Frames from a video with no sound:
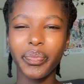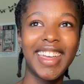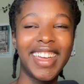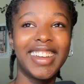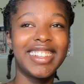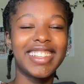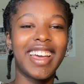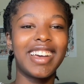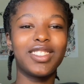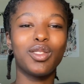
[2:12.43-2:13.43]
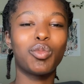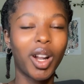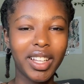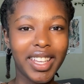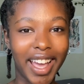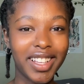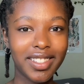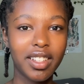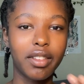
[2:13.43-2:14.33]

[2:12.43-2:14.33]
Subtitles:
And as you've probably guessed,